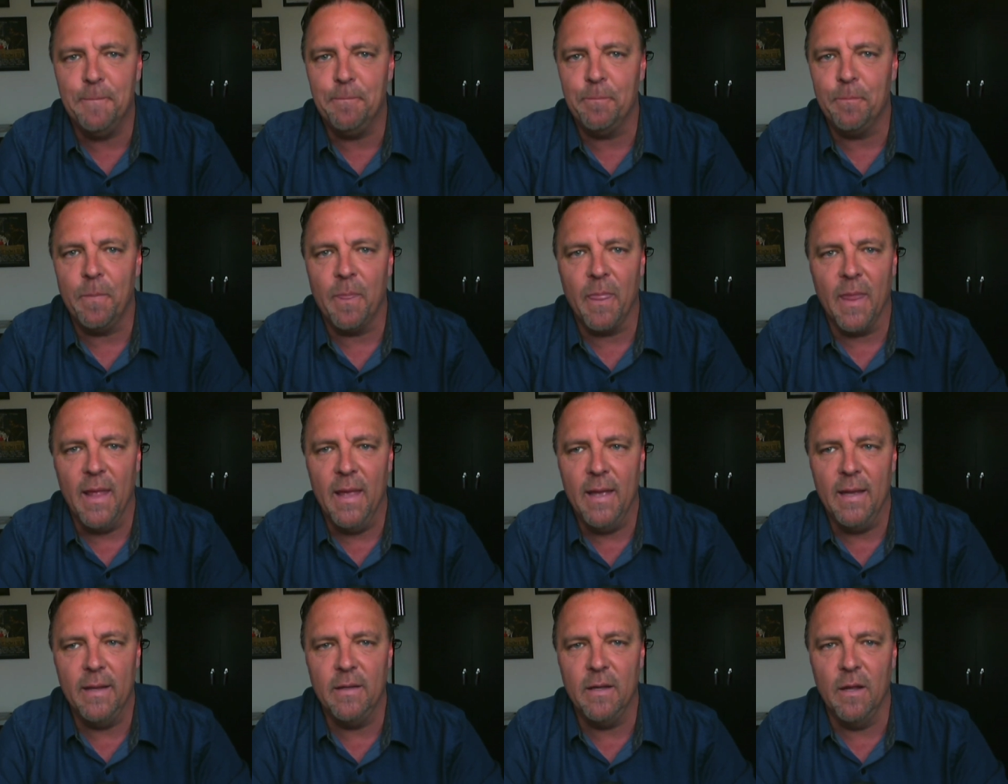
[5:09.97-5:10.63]
And
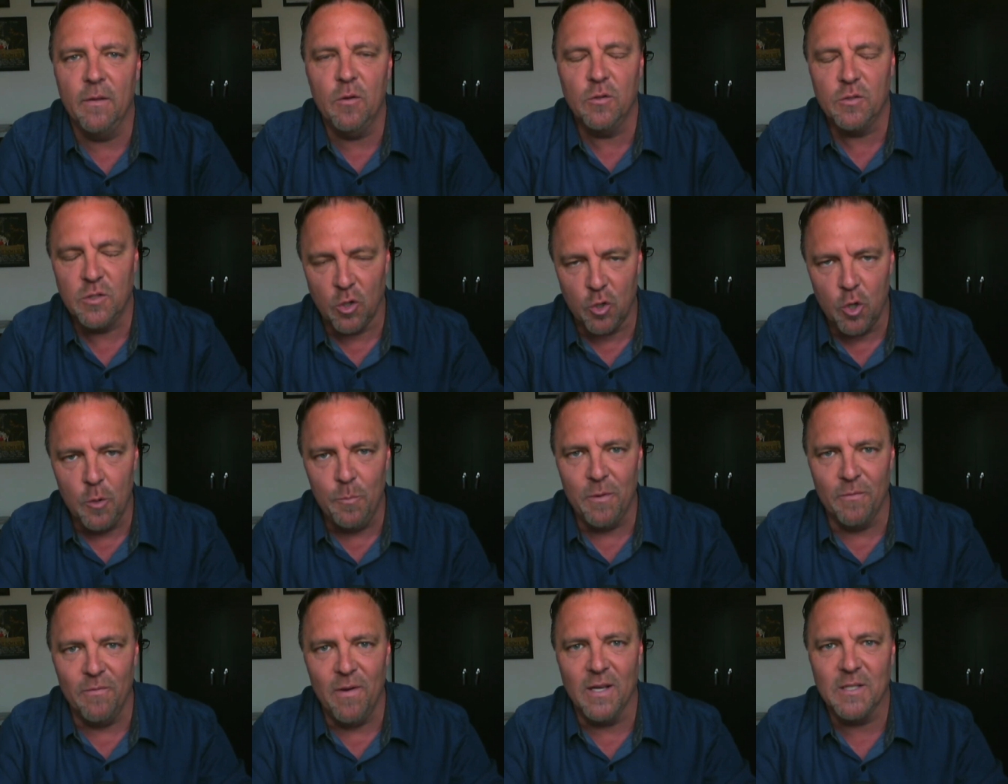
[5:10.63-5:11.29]
there's a
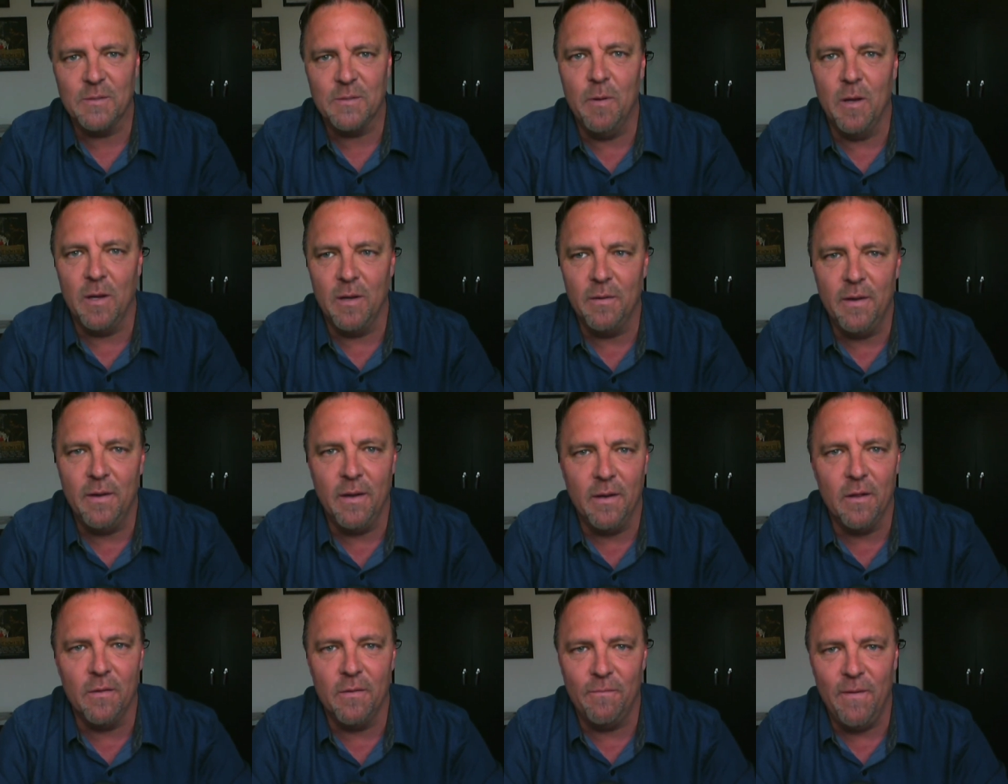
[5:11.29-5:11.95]
group of us,
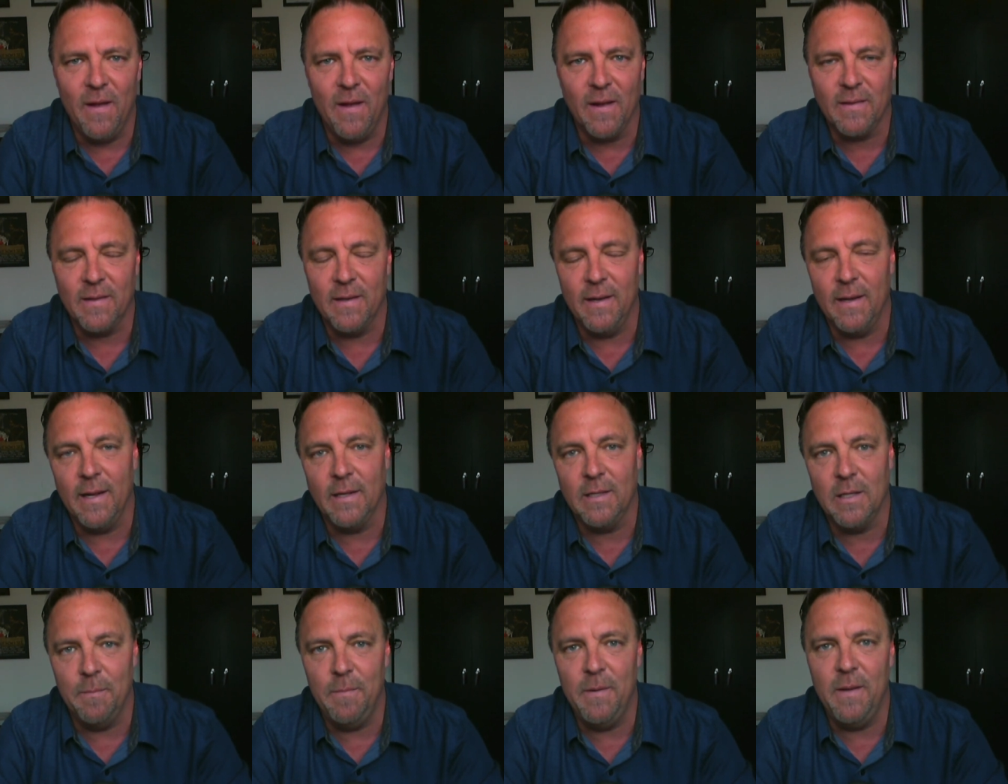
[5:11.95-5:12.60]
but you know, the fact that
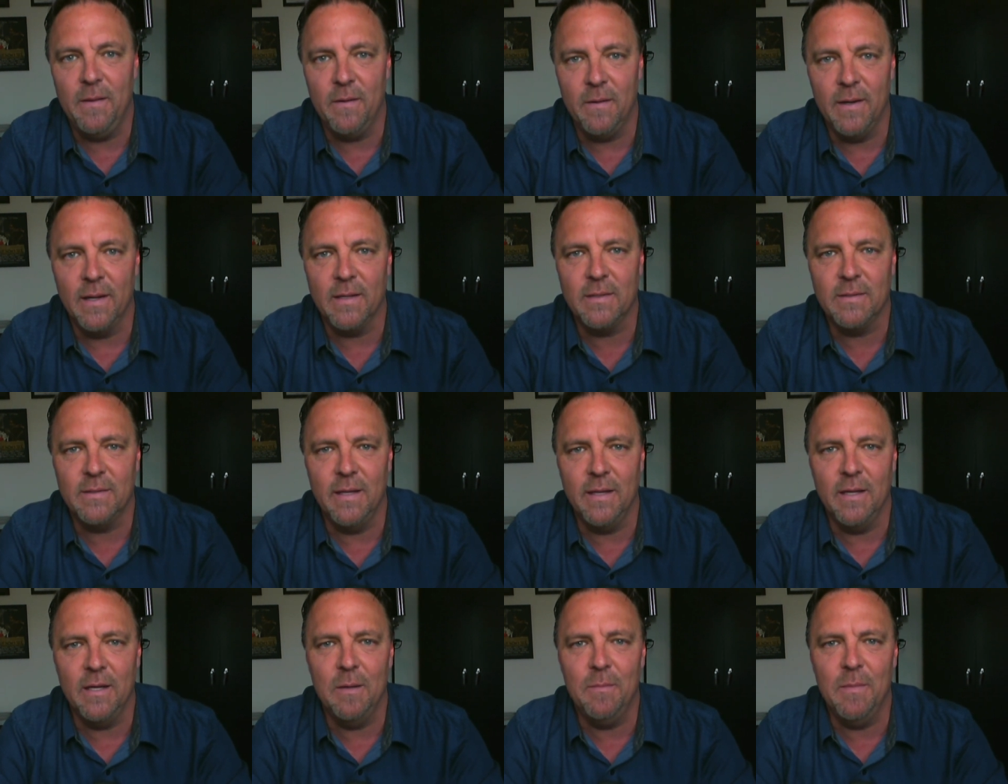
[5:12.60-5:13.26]
I got to be there
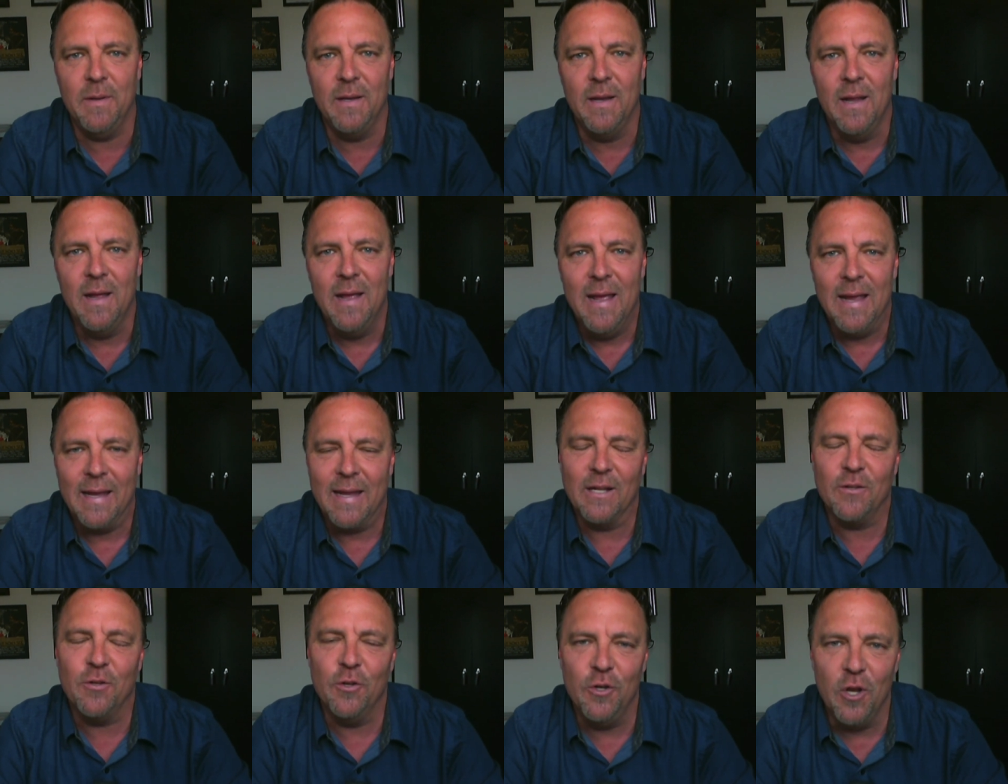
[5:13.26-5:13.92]
next to him and
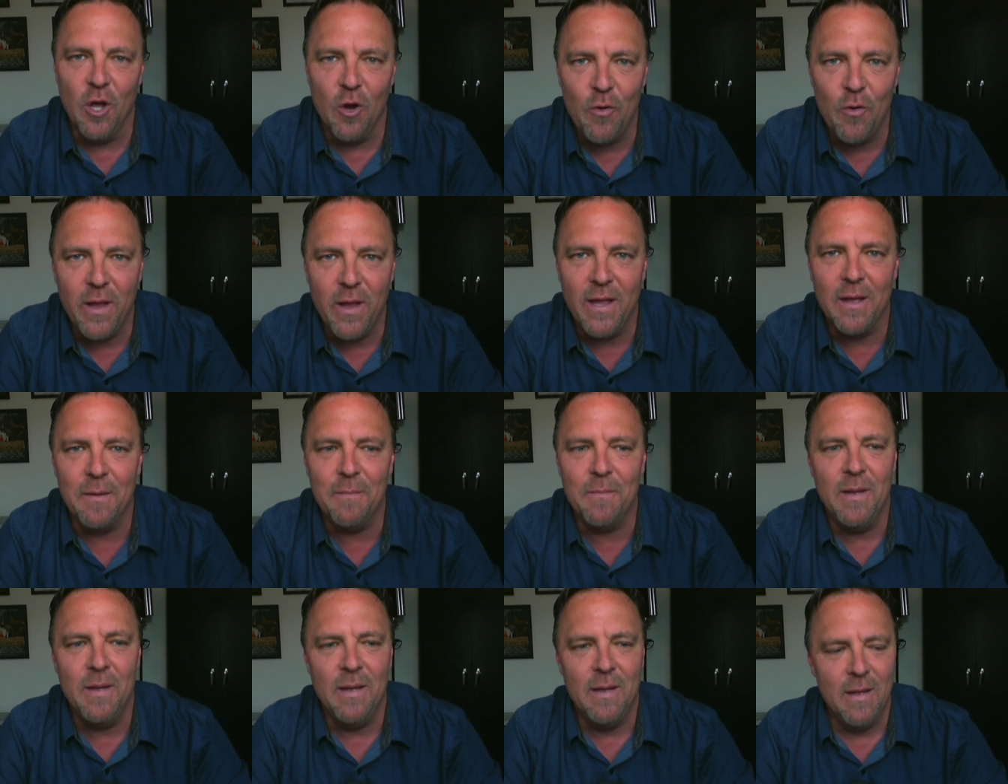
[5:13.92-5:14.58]
get to know
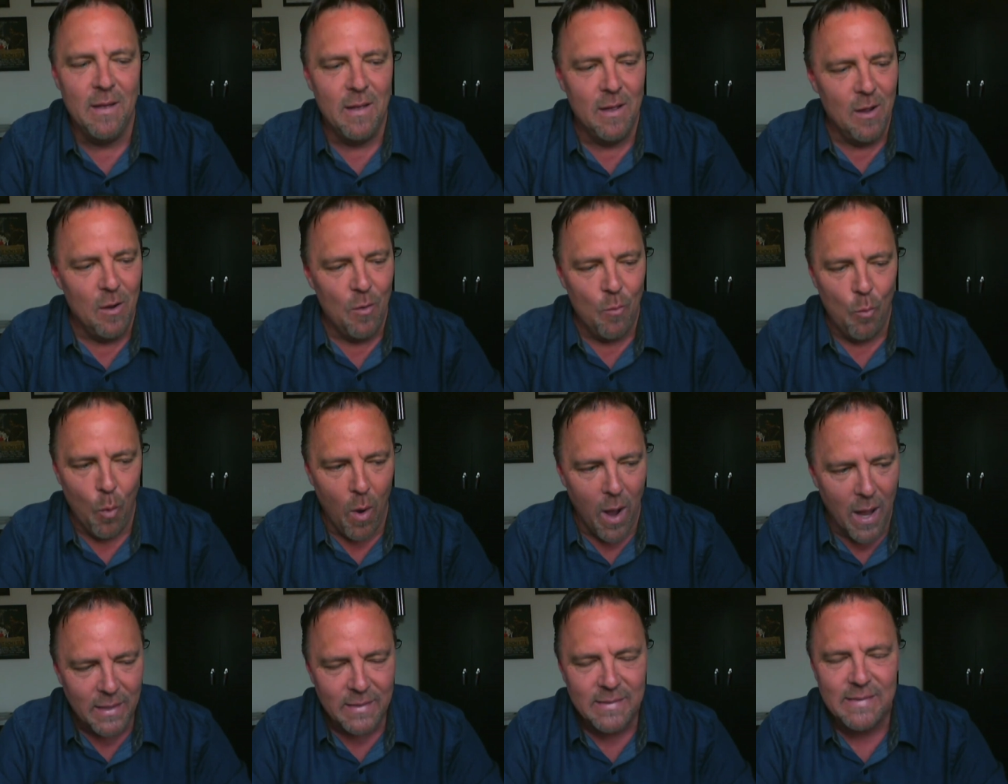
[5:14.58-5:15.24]
him
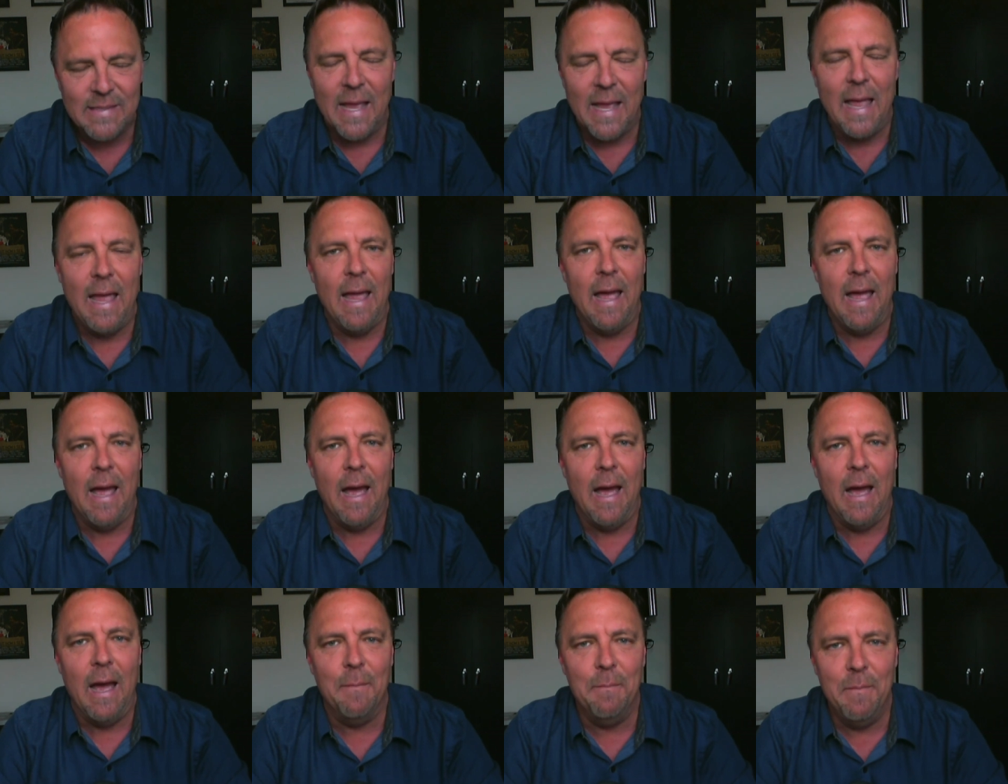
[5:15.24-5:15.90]
was
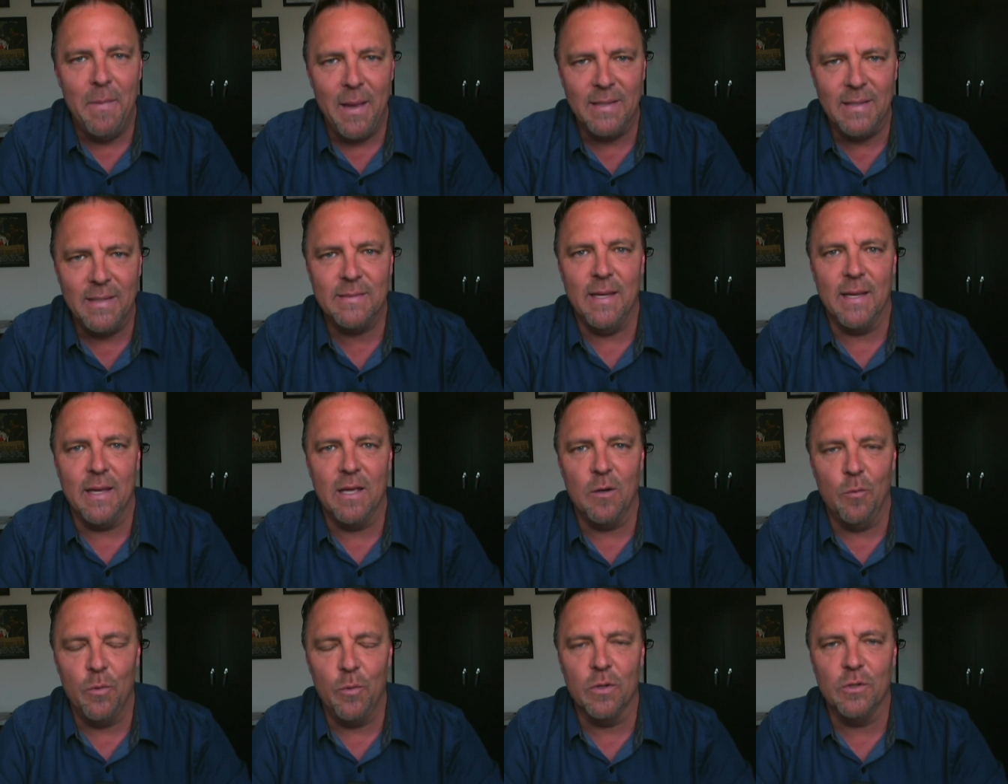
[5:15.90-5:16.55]

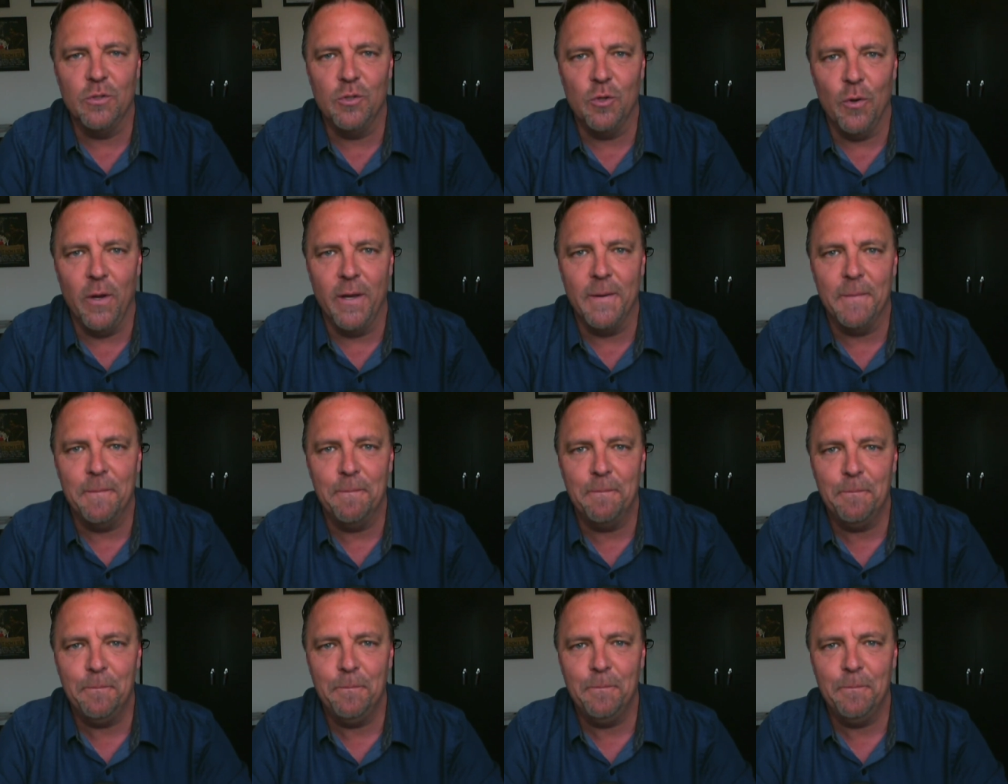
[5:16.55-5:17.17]
amazing and a real joy.